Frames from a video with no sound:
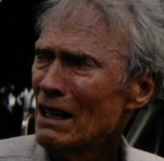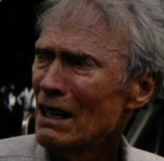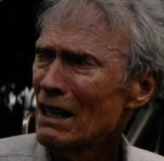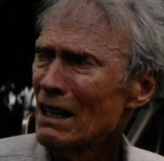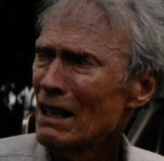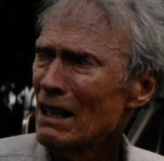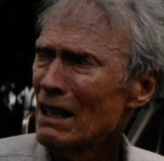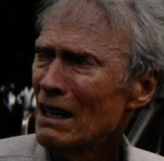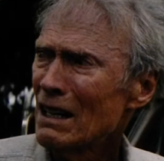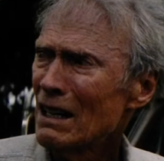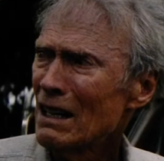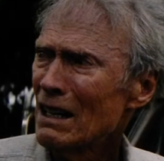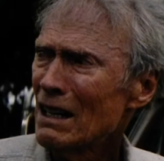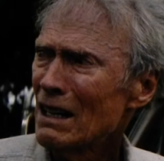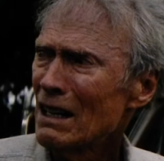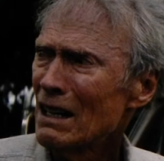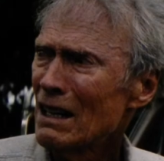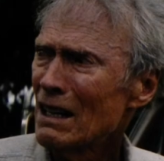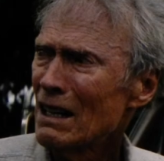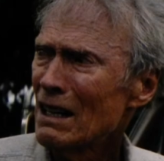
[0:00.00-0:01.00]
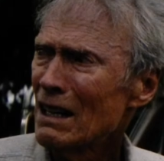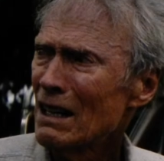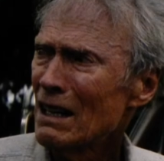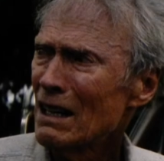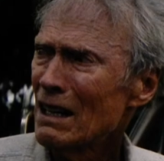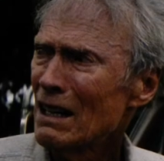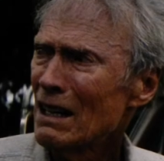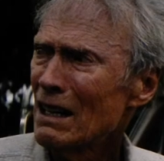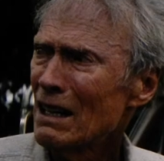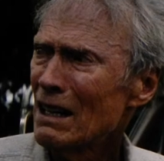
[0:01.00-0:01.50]

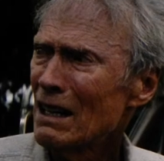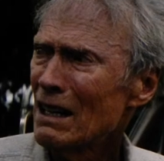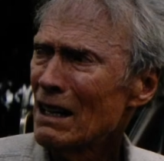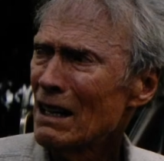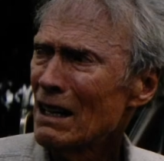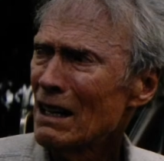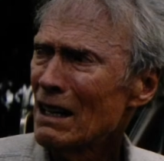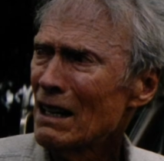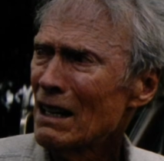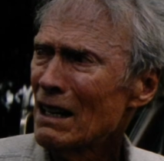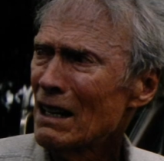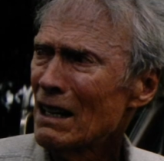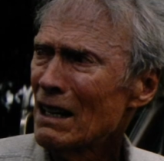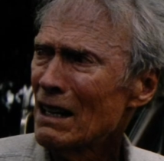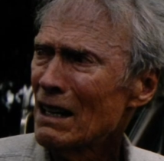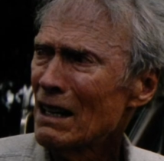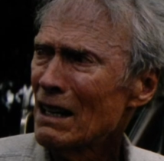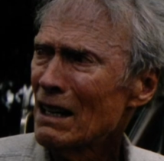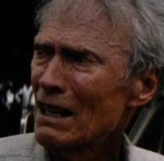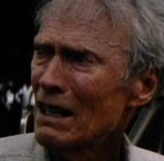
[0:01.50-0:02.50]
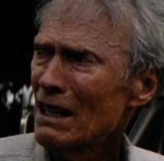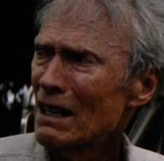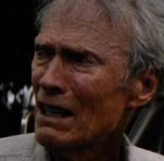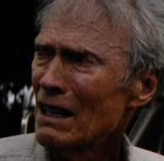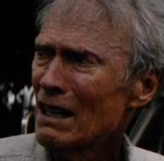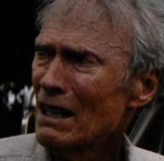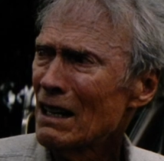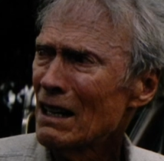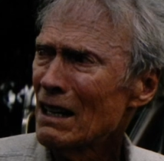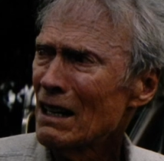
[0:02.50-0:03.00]

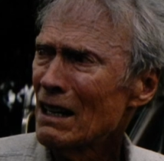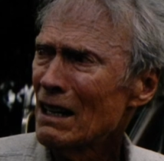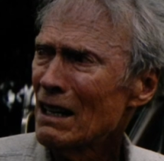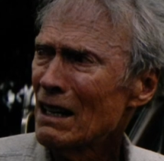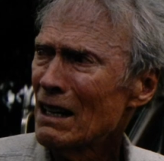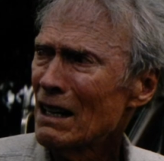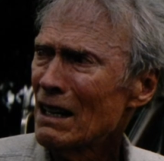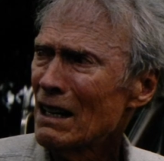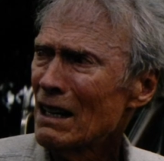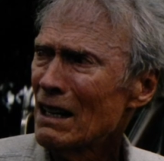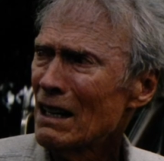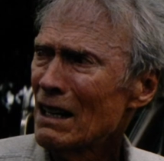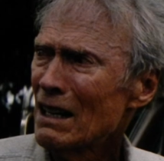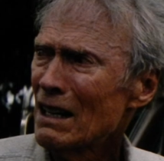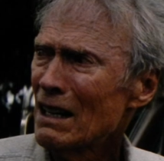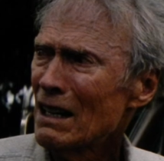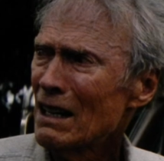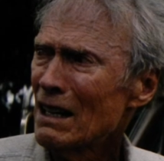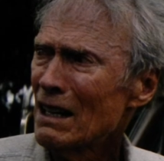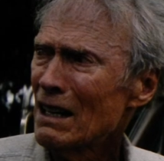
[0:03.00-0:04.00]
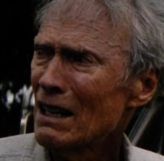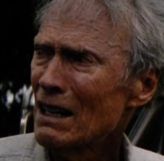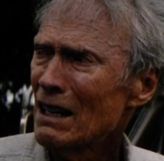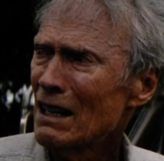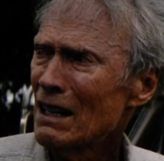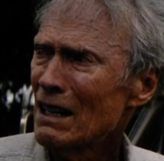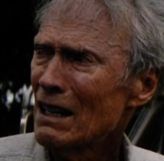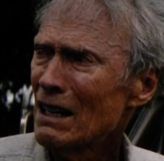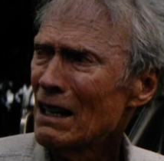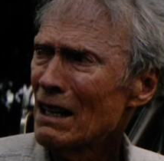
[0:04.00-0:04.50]

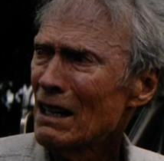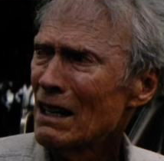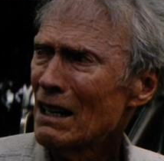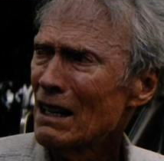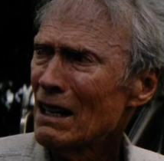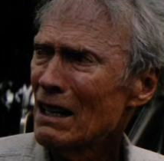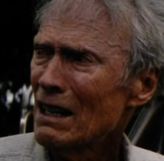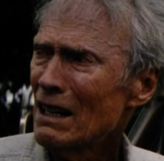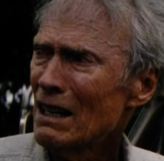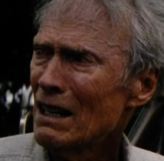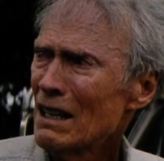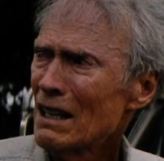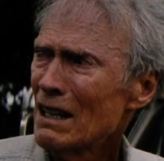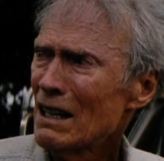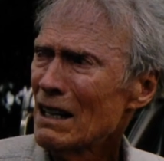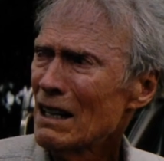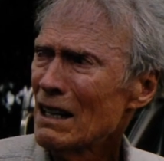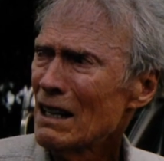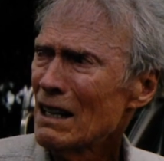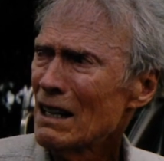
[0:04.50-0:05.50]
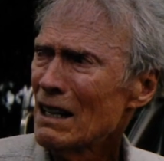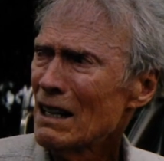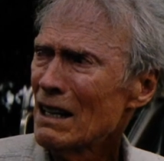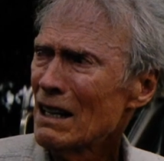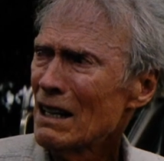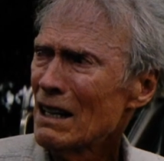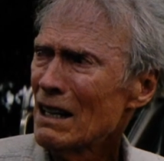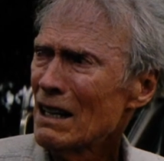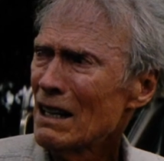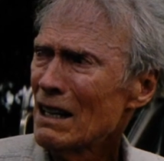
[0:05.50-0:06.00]

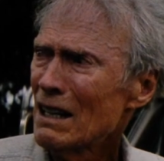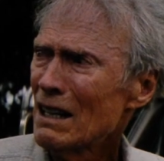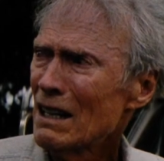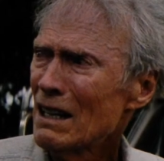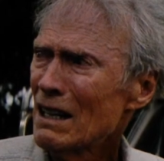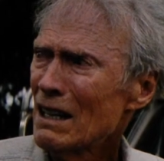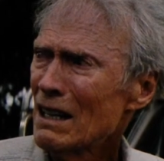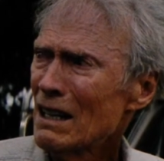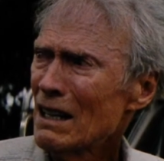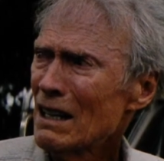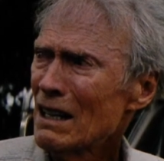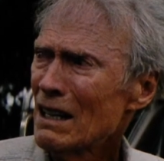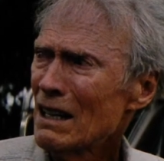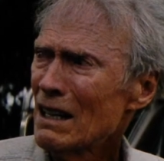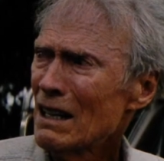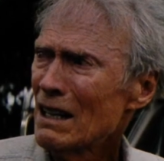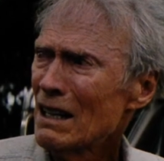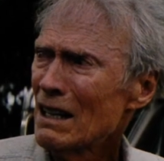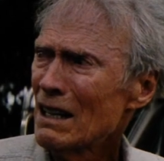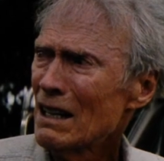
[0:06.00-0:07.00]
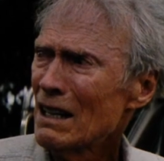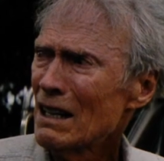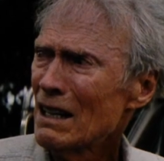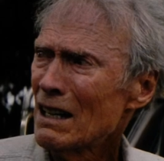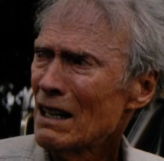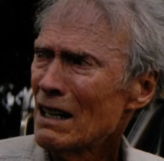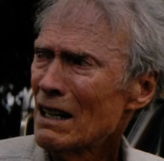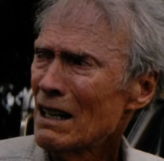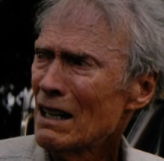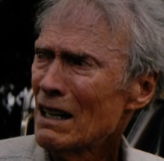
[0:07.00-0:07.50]

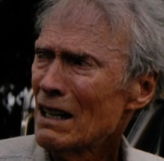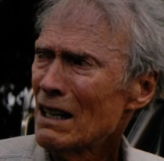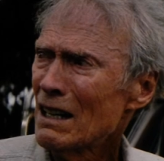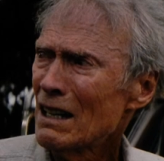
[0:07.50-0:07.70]
[no speech]